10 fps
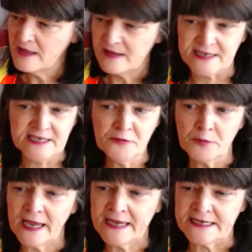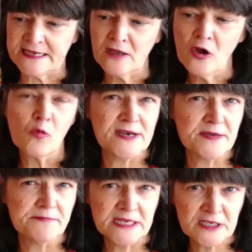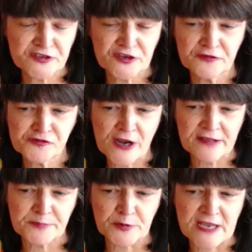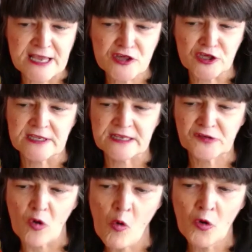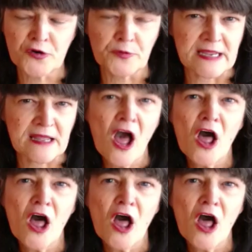in writing when a Minister of Transportation is ordering